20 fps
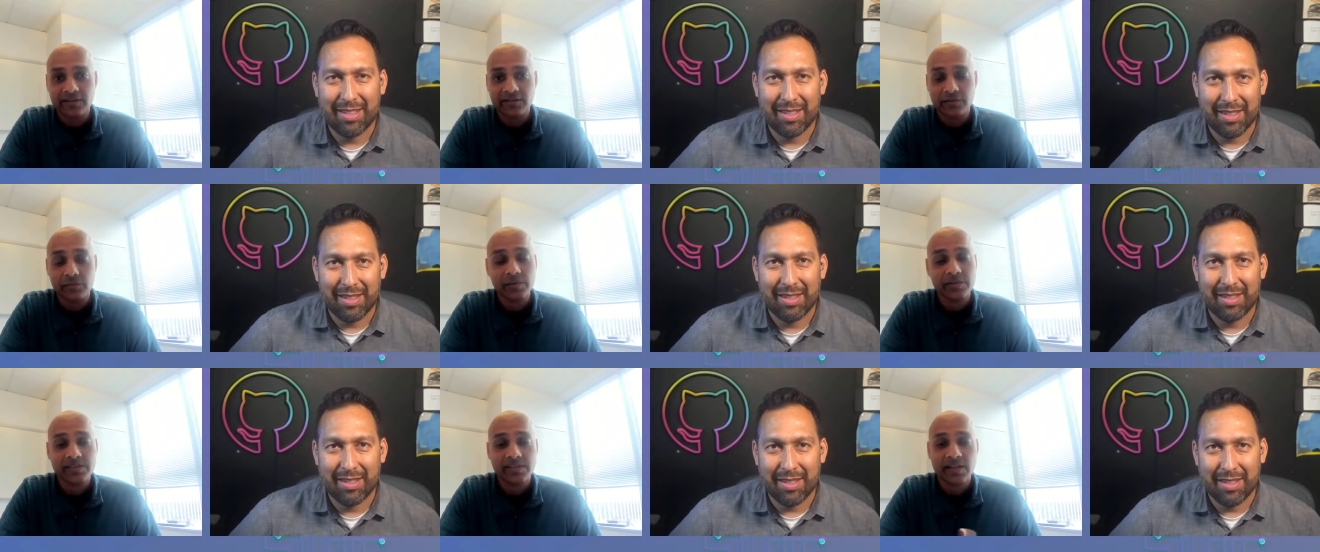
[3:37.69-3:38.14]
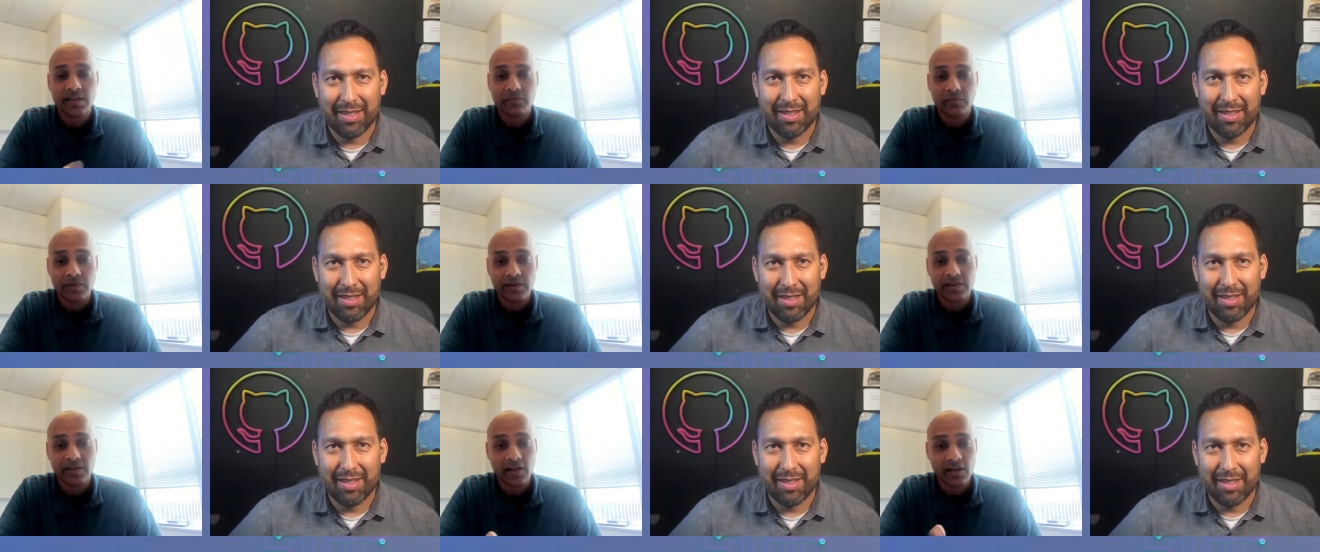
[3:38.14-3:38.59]
Speaker 1: So we'll start
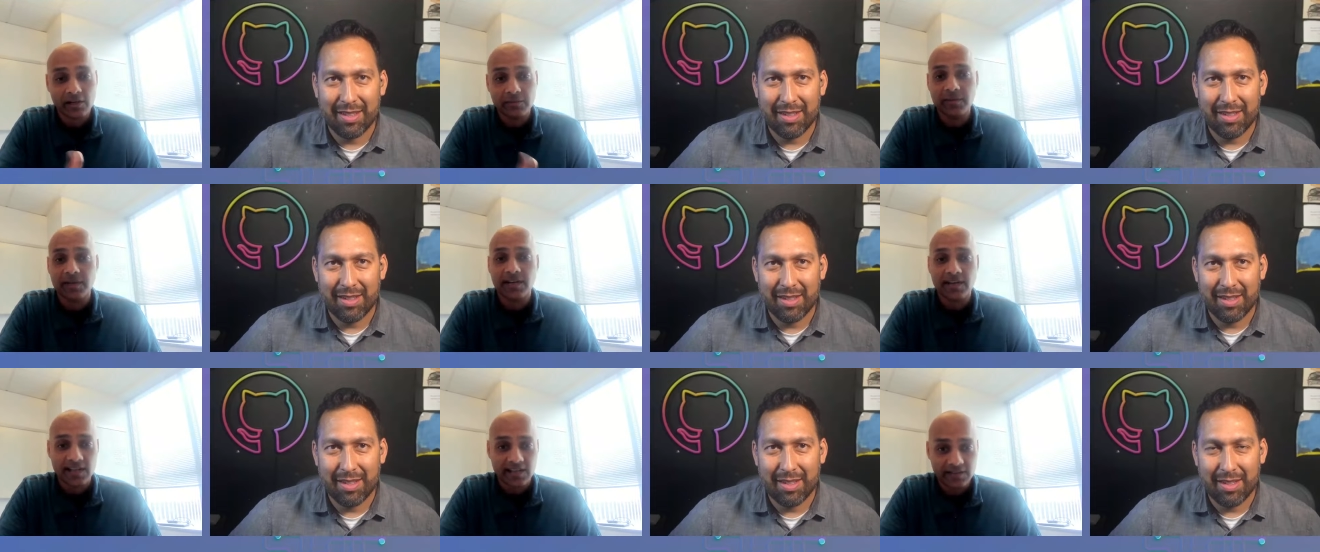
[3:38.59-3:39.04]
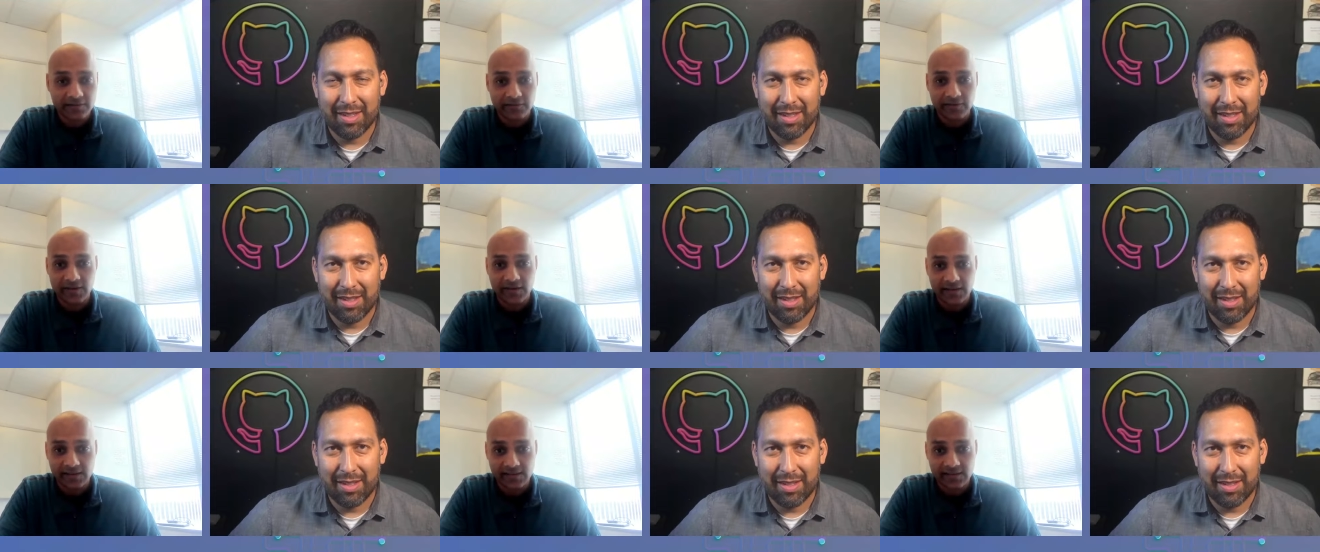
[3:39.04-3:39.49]
with document
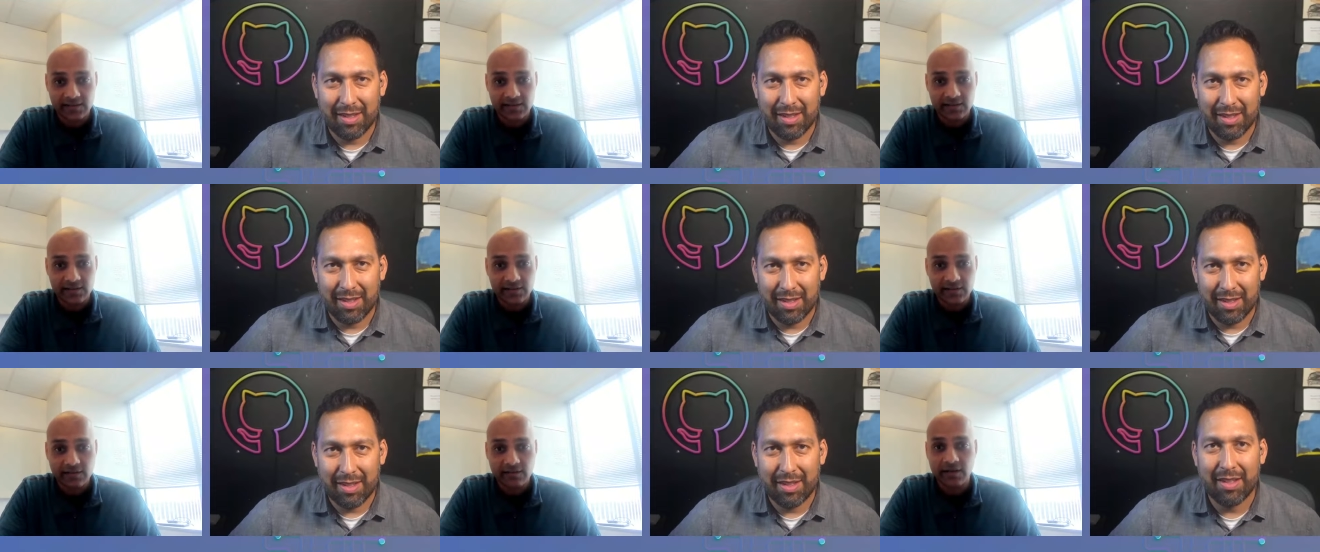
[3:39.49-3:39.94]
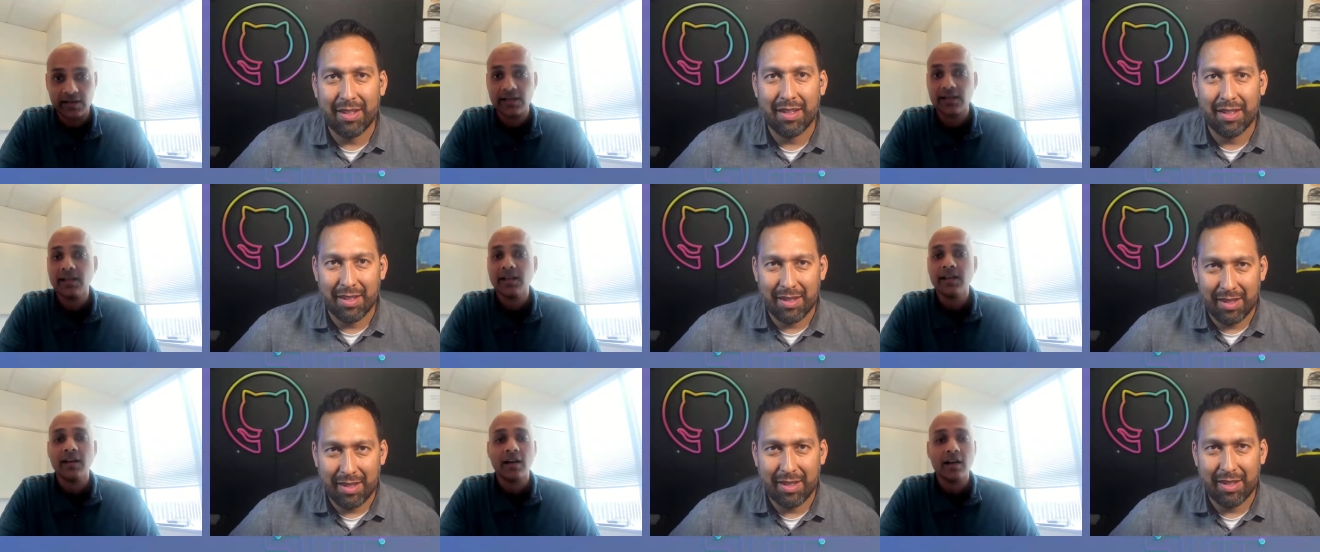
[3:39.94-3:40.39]
classification, right?
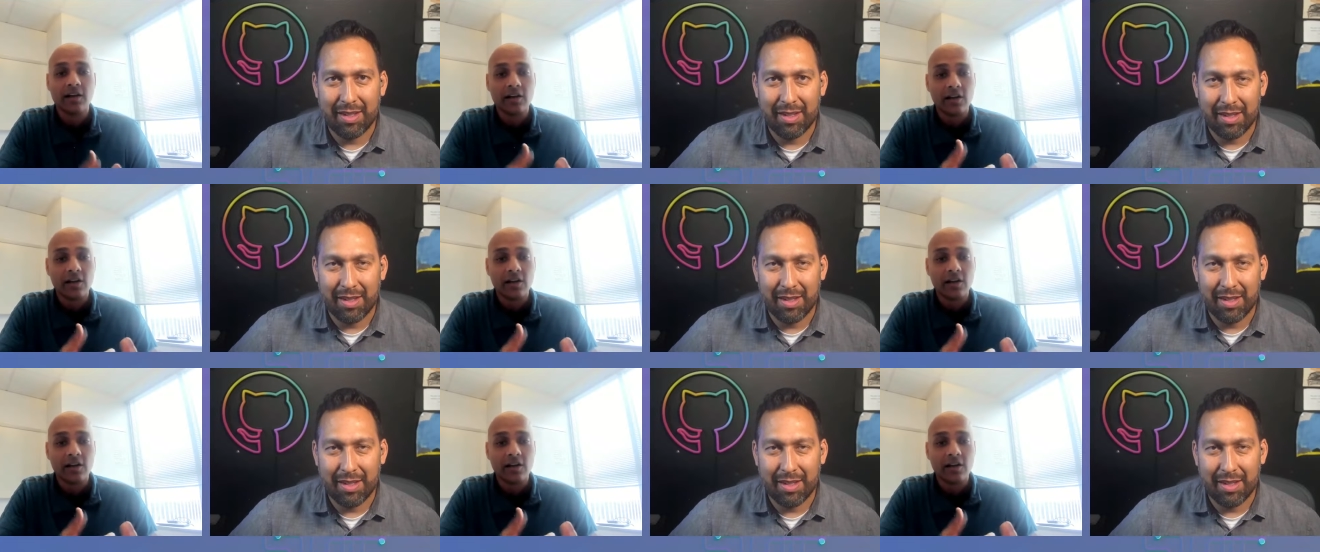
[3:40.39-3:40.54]
A